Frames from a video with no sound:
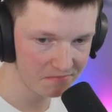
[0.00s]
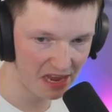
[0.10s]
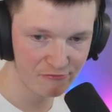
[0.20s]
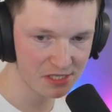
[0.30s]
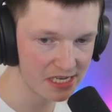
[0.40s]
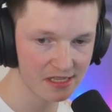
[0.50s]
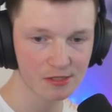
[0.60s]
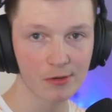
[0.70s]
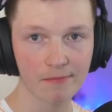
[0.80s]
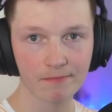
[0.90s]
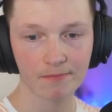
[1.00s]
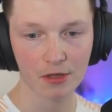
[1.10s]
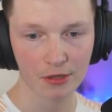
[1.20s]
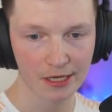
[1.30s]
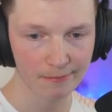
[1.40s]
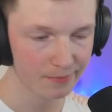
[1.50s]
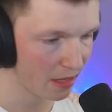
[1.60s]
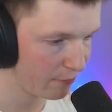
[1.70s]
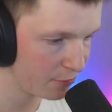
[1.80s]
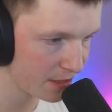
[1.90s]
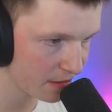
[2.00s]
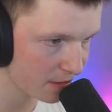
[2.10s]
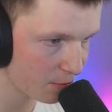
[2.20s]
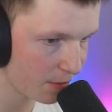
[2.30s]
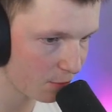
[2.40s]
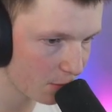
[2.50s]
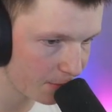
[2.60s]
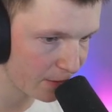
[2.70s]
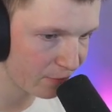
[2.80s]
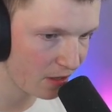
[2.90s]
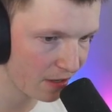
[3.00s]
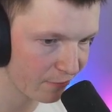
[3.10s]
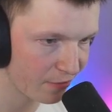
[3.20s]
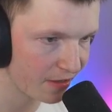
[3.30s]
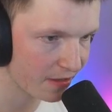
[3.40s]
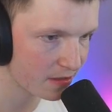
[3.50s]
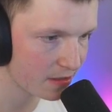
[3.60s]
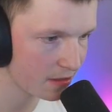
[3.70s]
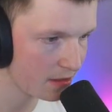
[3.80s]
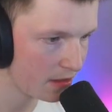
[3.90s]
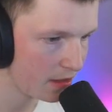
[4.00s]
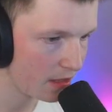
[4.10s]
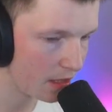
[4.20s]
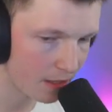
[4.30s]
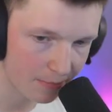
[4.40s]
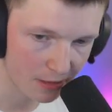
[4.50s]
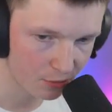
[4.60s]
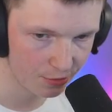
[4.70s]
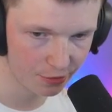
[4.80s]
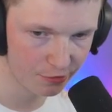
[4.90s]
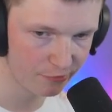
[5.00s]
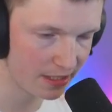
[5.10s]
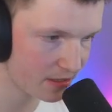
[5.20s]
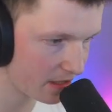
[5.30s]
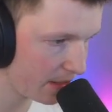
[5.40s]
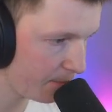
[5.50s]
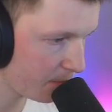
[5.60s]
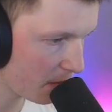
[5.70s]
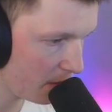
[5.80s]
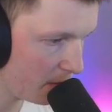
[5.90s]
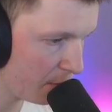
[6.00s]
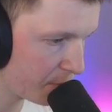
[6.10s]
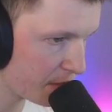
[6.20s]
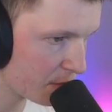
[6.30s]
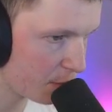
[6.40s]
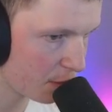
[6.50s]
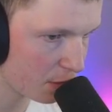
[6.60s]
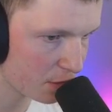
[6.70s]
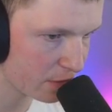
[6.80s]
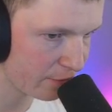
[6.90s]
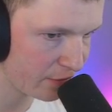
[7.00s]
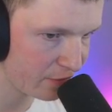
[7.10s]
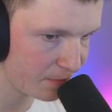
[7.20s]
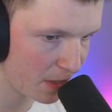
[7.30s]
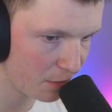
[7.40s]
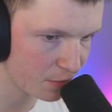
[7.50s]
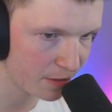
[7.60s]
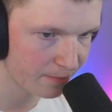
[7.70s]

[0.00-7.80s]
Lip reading: every day this week. Okay, every day this week we're going to be flying the Fenix. I don't know the release date. Obviously, it's going to cost £50.